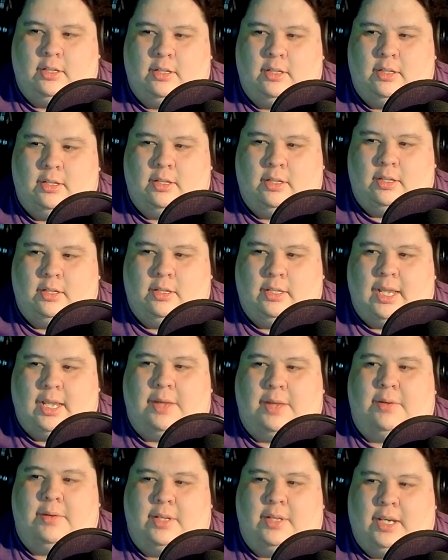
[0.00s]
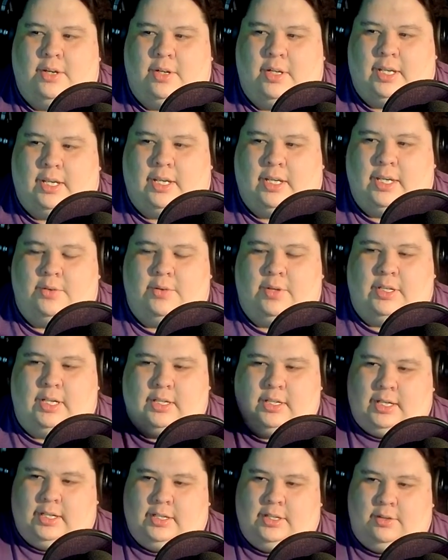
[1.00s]
that, hear like hearing the,
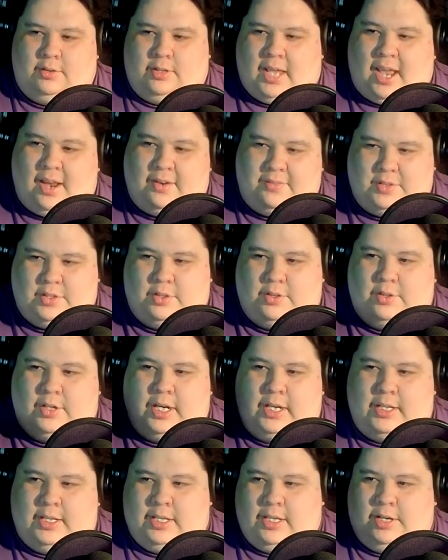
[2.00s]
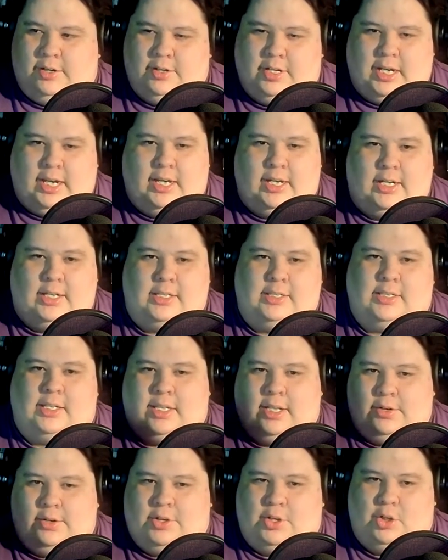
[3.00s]
like their laughter and their cadence
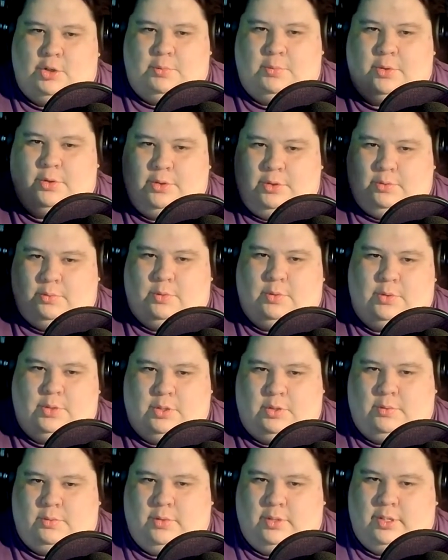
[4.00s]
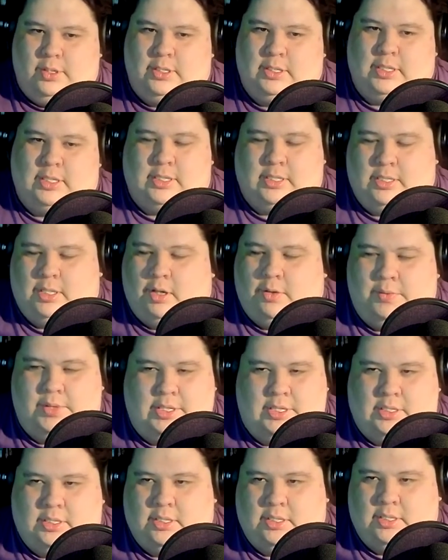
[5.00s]
and their humor through their works is
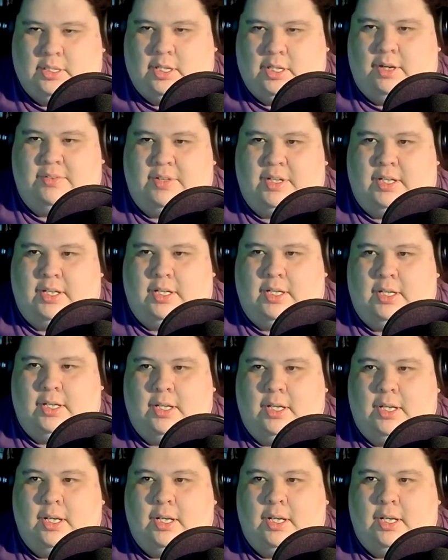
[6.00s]
always often